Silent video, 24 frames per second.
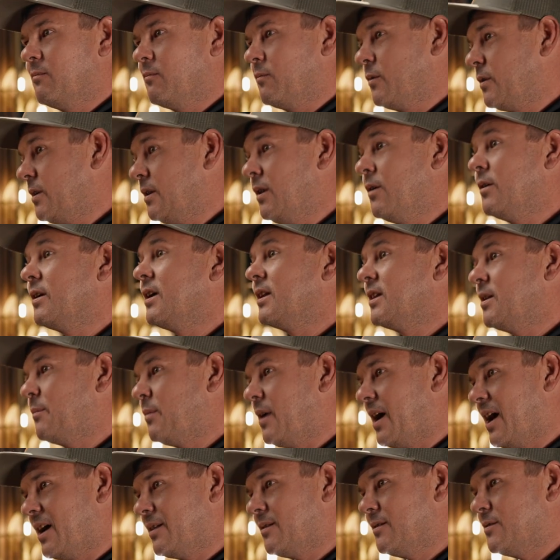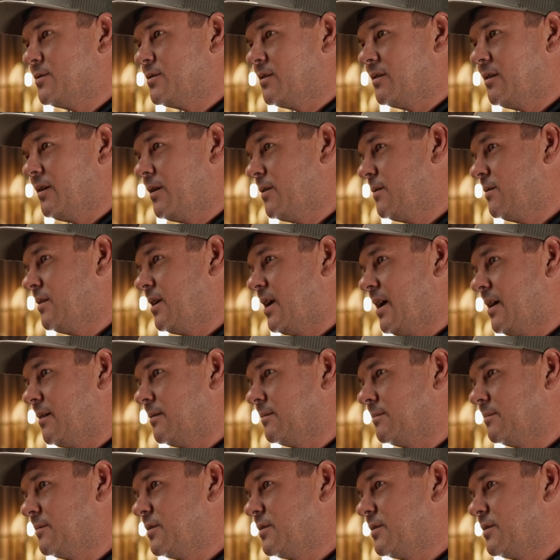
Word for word: we look at the pathogen load now.